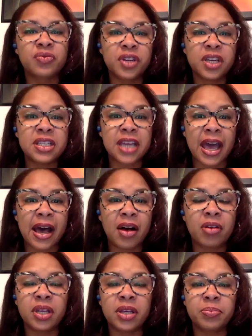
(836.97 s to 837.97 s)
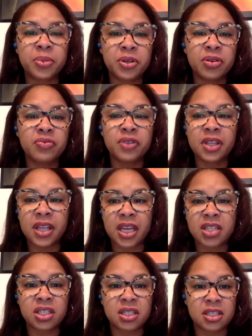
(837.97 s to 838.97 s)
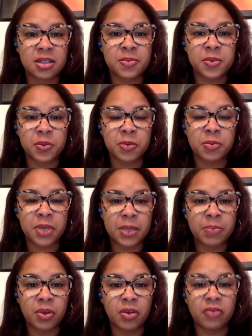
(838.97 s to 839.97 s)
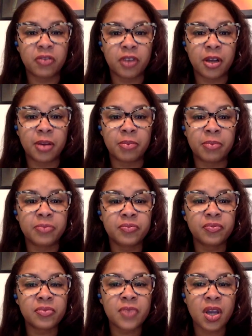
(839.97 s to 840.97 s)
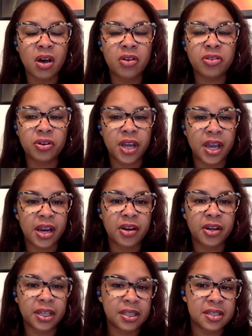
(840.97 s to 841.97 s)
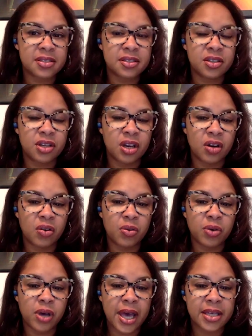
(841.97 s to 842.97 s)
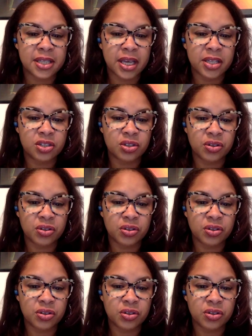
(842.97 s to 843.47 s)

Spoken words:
reach out and build relationships with people from other areas. You know, as I